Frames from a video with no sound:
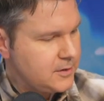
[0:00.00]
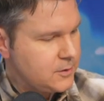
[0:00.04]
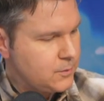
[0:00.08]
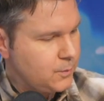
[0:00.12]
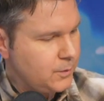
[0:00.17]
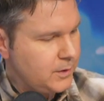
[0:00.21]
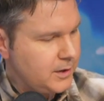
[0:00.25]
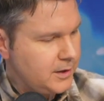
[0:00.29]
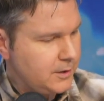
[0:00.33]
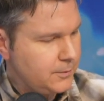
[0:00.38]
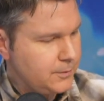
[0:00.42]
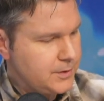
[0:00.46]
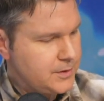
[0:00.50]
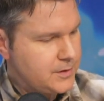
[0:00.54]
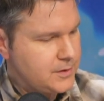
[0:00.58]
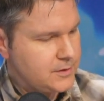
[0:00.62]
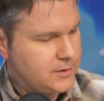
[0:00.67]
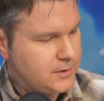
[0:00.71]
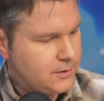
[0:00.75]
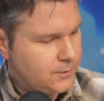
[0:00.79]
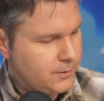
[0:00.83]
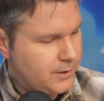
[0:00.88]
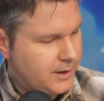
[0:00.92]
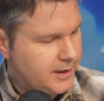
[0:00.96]
as well, which
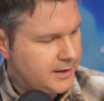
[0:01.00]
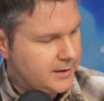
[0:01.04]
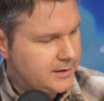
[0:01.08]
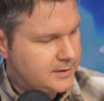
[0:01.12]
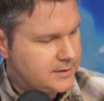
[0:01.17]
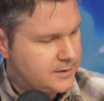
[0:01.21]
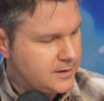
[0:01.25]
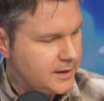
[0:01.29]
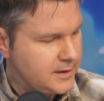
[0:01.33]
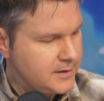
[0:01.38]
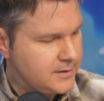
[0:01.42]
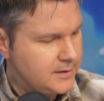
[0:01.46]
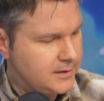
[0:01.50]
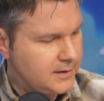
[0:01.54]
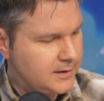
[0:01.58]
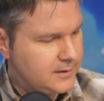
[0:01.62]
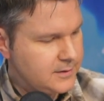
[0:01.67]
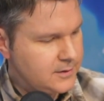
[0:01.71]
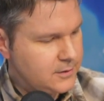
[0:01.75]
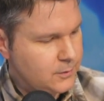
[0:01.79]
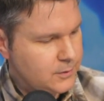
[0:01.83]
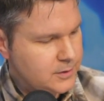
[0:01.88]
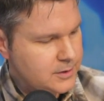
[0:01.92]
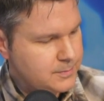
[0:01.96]
is great. It's nice that
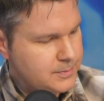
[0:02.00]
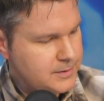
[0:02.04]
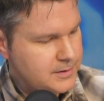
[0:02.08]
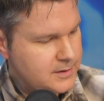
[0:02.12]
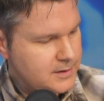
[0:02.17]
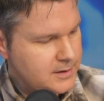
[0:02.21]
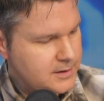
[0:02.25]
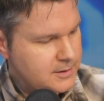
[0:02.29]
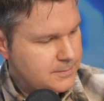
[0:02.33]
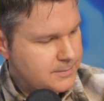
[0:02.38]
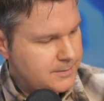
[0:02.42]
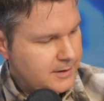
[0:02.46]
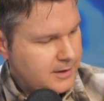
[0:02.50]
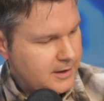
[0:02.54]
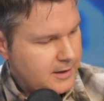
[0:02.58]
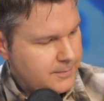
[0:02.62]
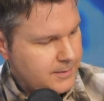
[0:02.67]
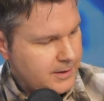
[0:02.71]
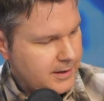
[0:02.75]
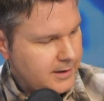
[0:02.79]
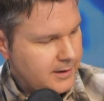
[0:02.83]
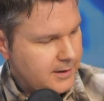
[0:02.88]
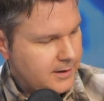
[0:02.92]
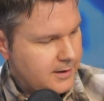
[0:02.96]
USB-C is
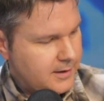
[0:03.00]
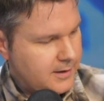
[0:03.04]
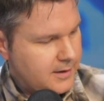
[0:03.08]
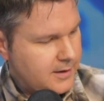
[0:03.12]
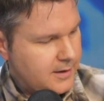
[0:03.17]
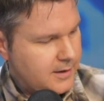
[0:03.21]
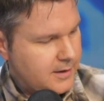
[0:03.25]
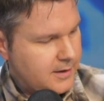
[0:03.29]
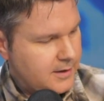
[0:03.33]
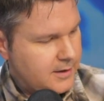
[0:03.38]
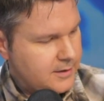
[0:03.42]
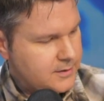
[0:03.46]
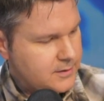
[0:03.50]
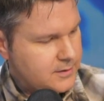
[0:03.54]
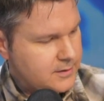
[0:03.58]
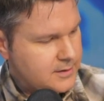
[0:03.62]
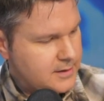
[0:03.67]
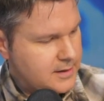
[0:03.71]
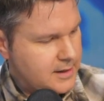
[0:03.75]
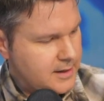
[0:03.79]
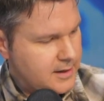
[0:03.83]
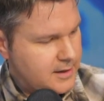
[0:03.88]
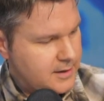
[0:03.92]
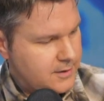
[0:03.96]
becoming a
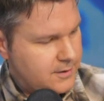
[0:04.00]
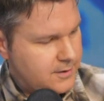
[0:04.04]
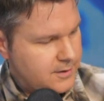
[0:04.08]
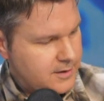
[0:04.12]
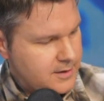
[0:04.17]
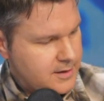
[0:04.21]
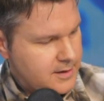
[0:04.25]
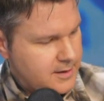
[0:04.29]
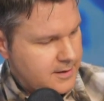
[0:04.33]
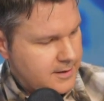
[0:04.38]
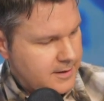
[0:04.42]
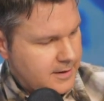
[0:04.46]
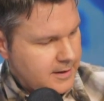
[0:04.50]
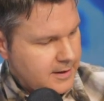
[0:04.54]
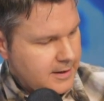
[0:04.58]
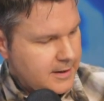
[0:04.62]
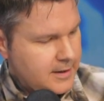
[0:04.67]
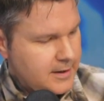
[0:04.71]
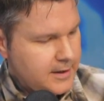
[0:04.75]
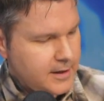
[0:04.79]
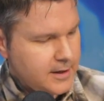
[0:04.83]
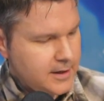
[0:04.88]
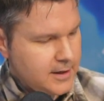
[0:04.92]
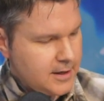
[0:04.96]
standard.
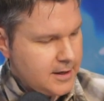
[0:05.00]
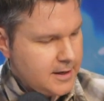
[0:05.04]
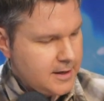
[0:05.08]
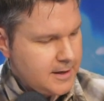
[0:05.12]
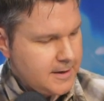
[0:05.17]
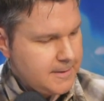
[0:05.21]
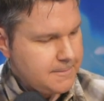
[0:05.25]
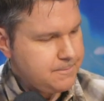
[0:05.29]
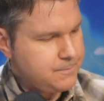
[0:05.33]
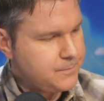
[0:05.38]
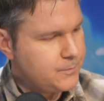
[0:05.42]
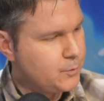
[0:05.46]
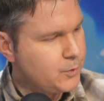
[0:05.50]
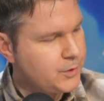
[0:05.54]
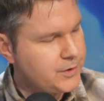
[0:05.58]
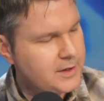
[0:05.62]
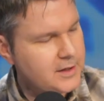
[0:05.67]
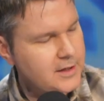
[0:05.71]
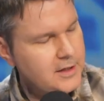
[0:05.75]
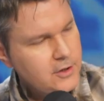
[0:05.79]
What they